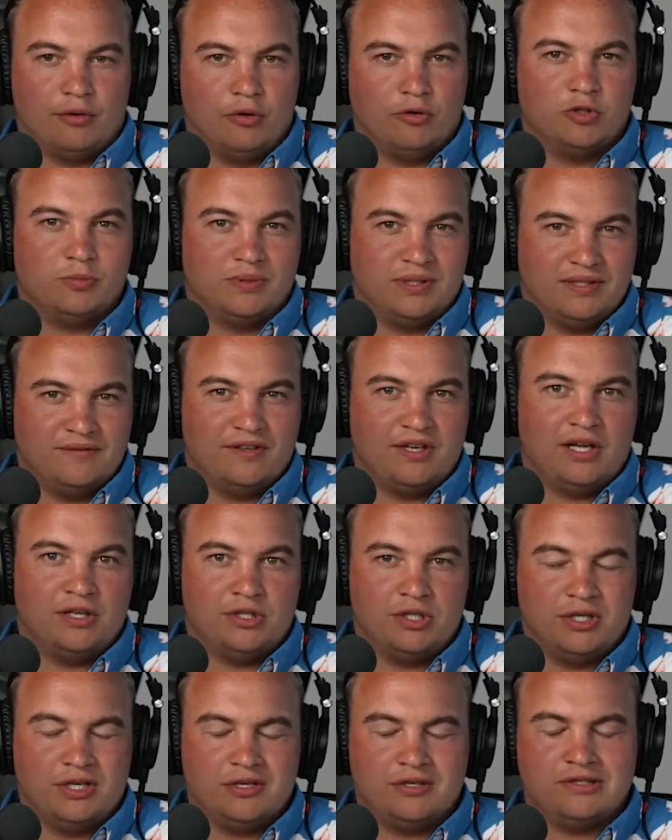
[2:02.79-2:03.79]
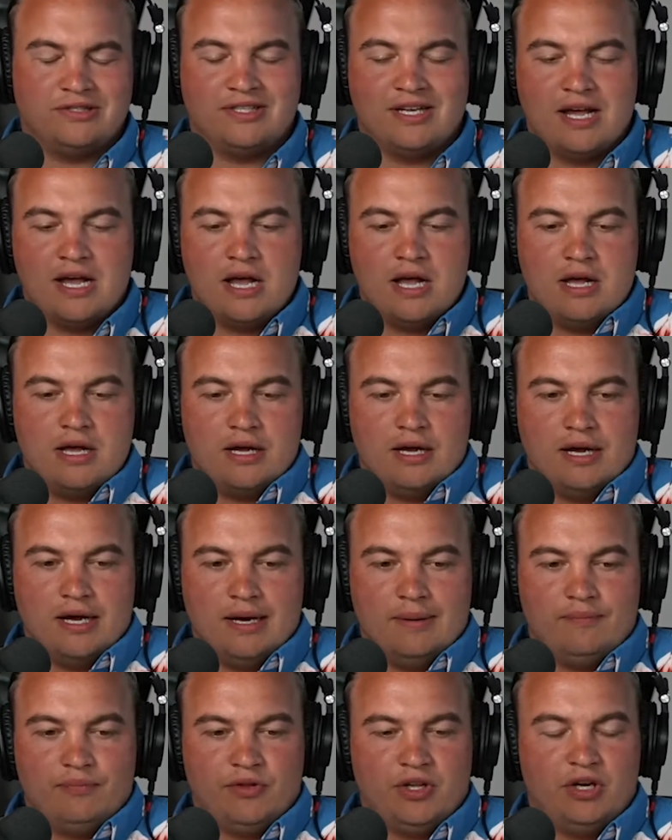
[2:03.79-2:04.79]
own specific engineers.
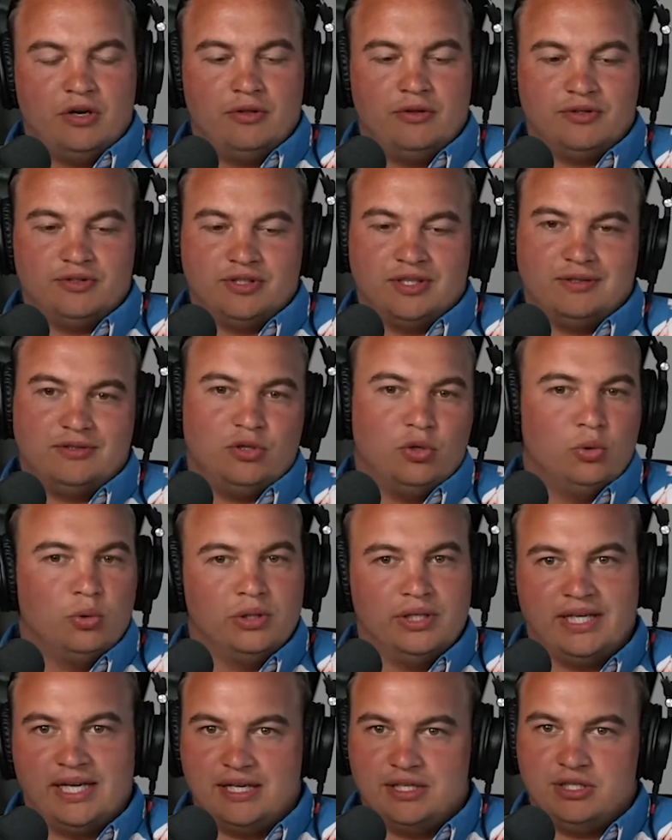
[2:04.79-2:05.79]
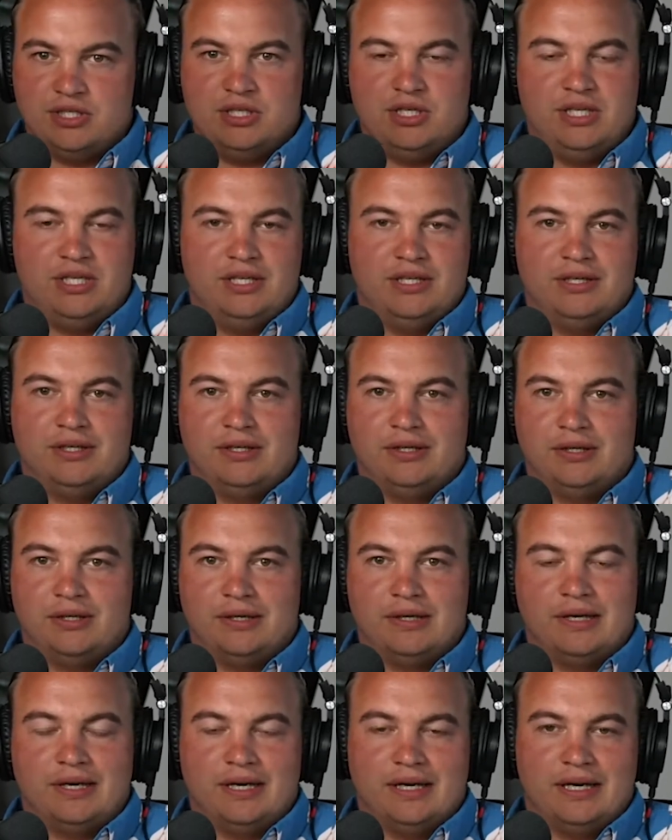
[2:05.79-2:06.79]
There's a tooling
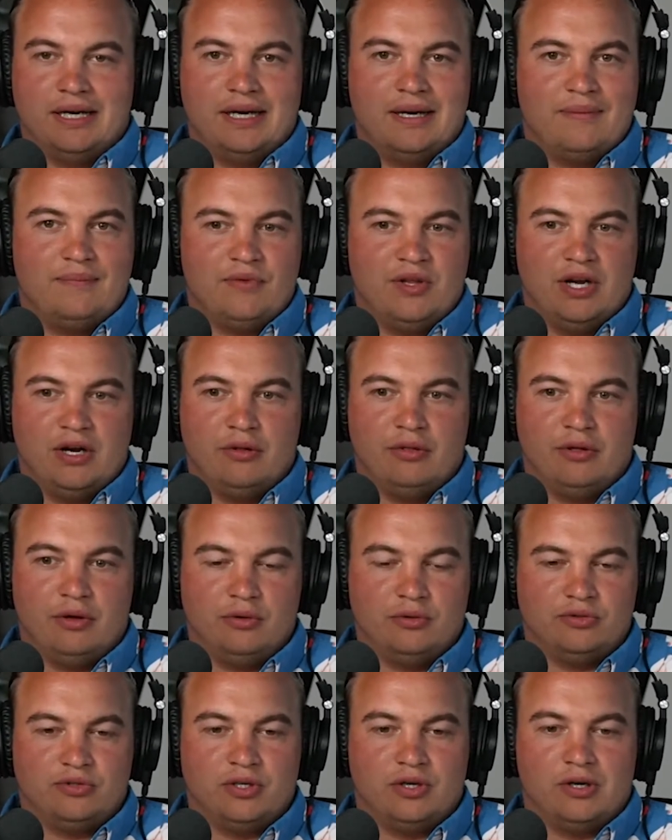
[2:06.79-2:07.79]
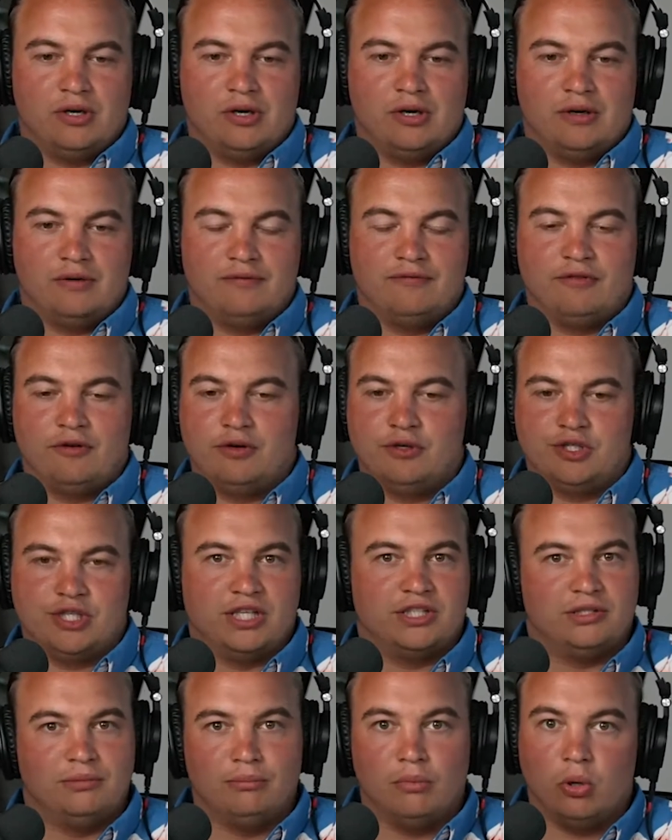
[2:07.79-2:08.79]
engineer. Those are for
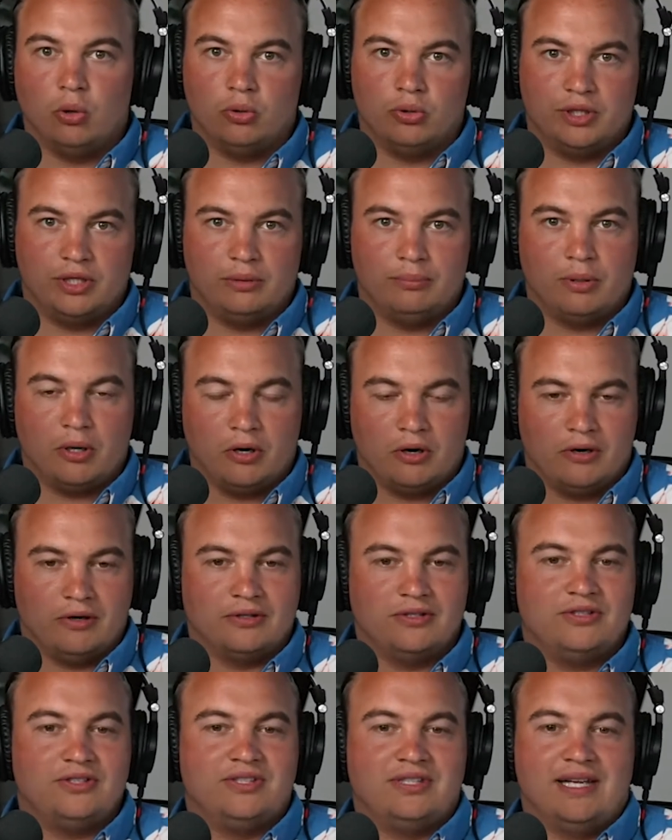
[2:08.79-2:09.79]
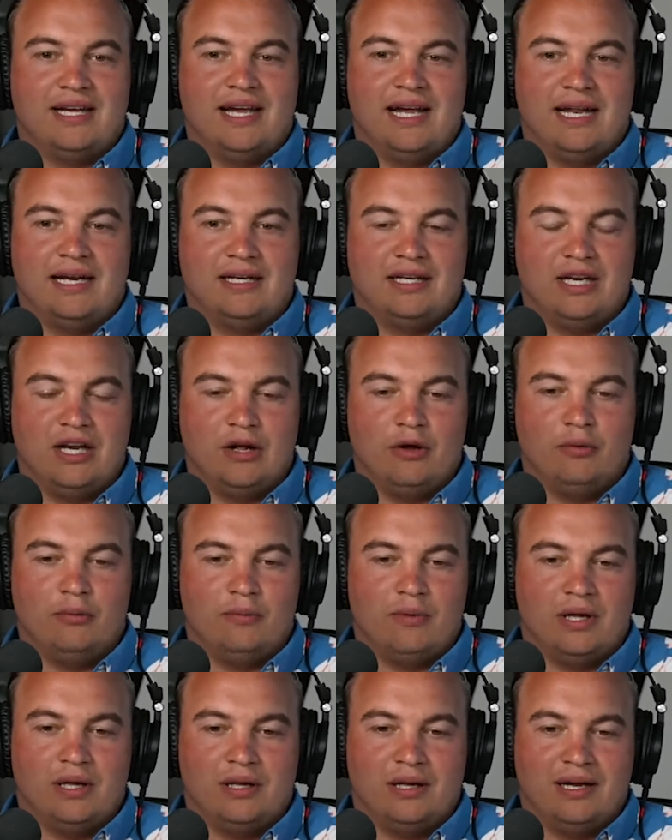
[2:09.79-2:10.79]
injection molded parts, and
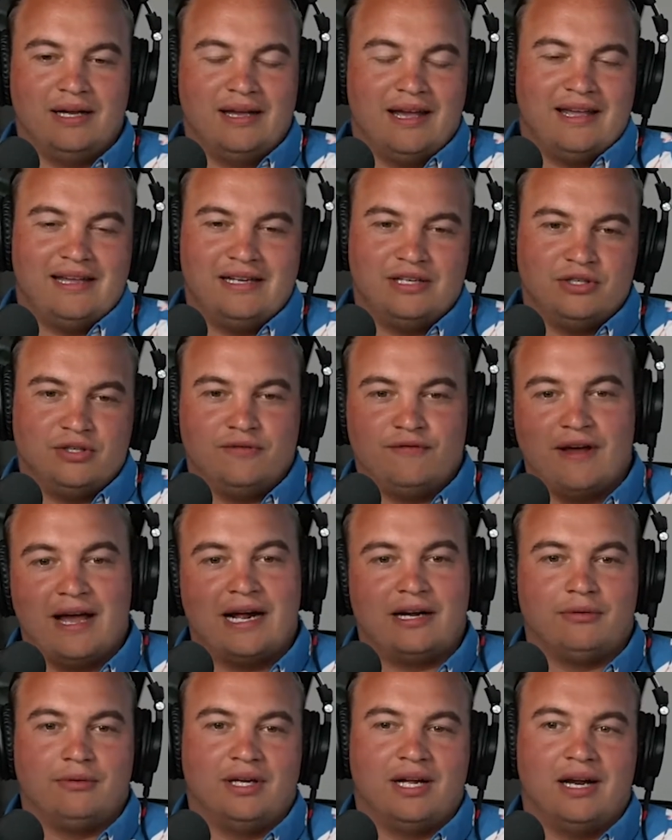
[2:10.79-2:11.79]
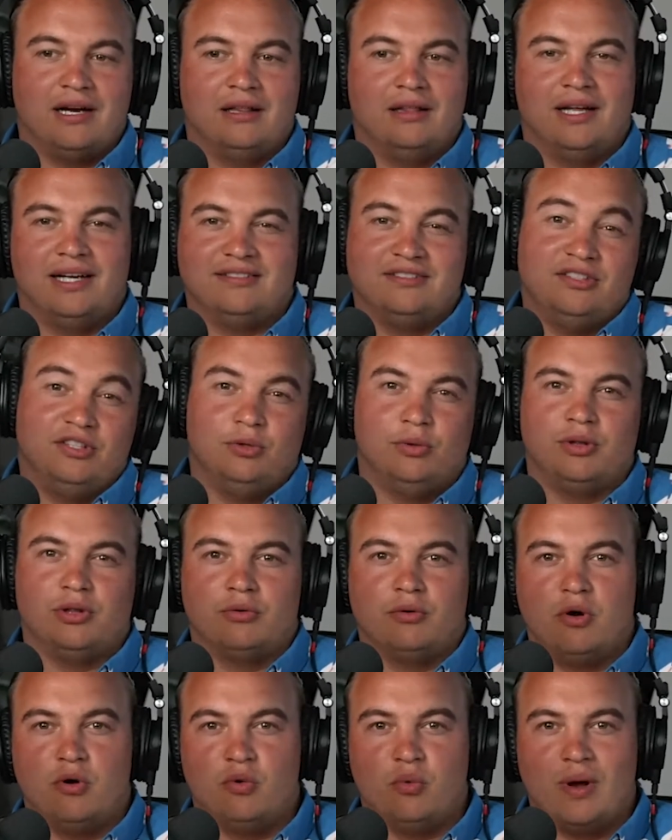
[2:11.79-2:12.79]
each factory kind of likes to do it
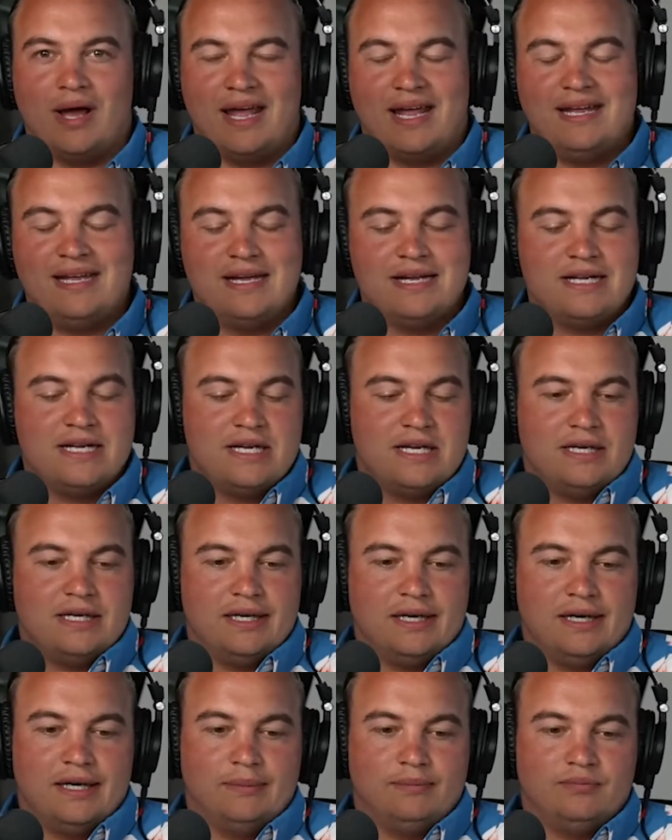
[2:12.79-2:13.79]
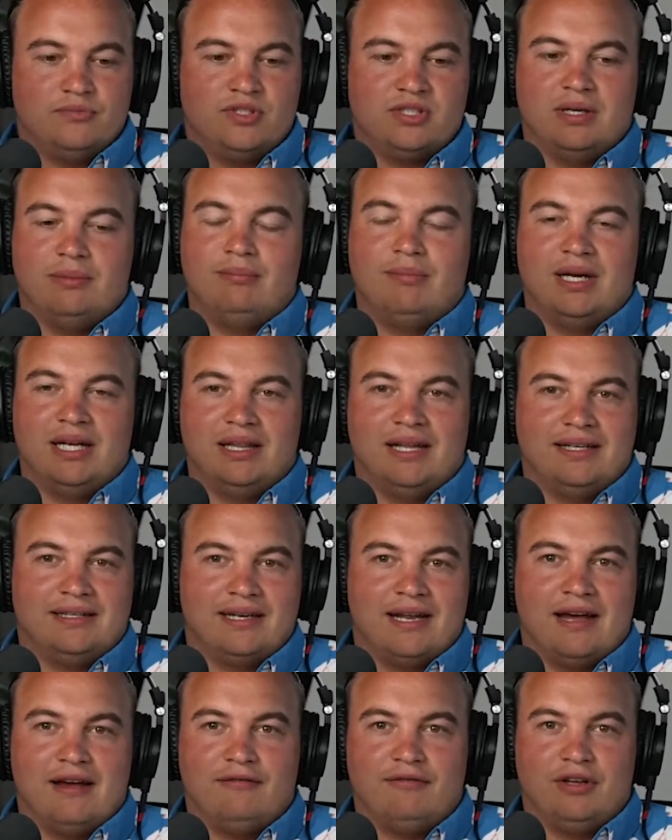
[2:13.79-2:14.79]
their own way. Some might like to
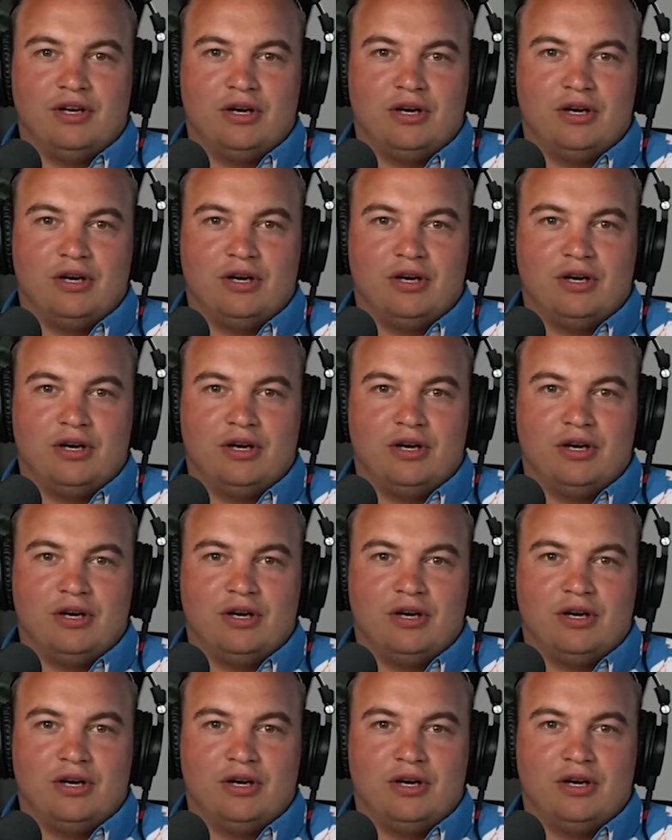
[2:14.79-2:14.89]
have